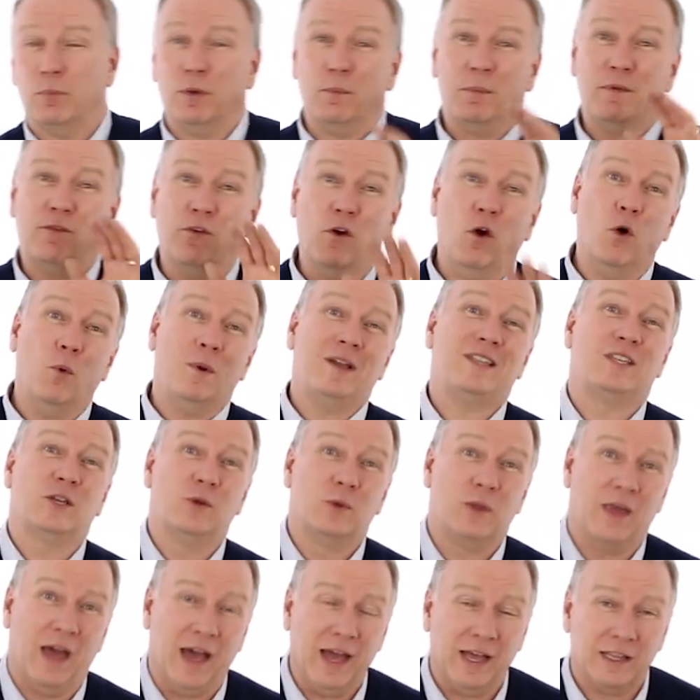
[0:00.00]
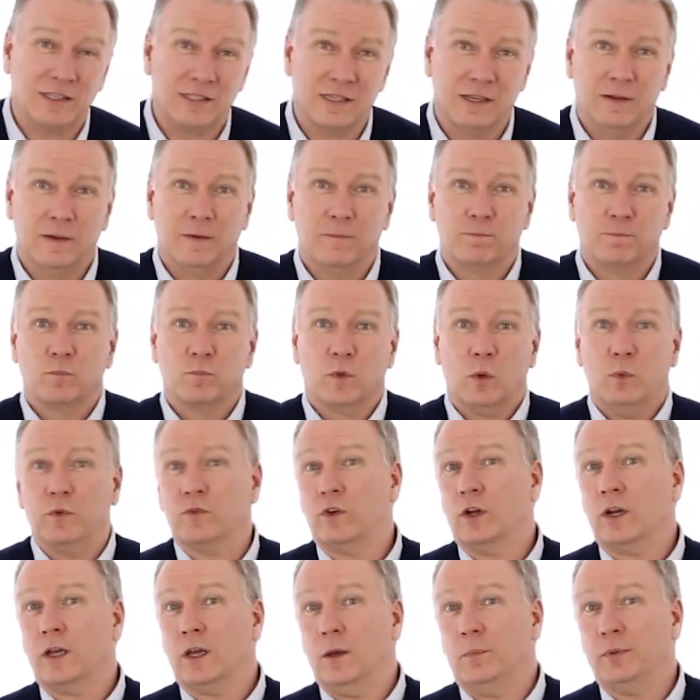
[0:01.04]
But before we do that, we've
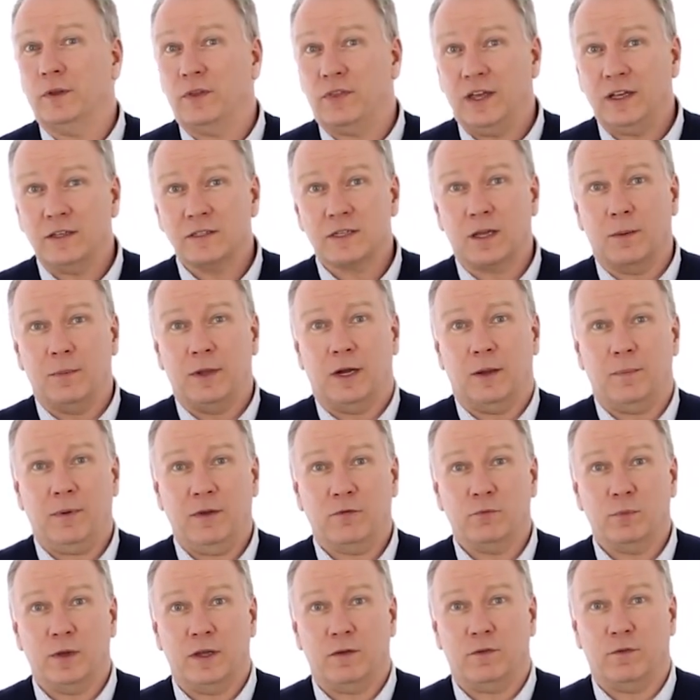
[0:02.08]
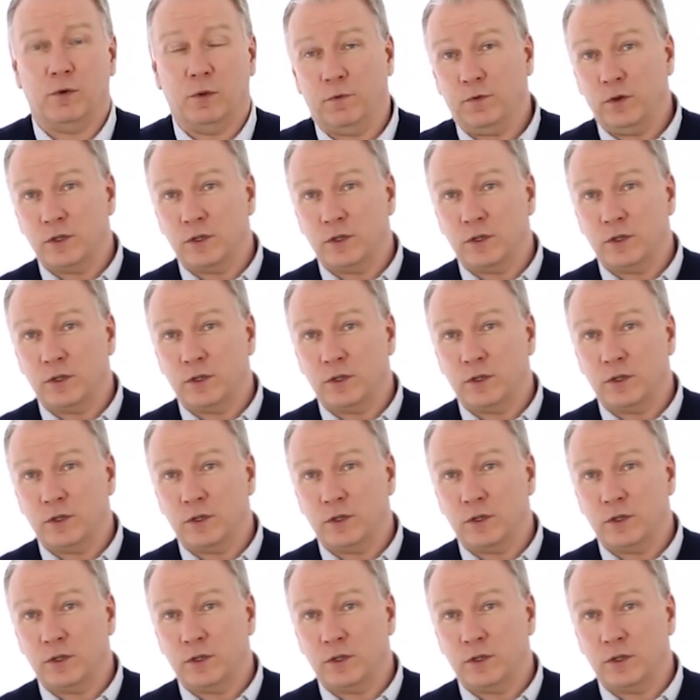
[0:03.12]
got a couple of things coming up, haven't we, Phil?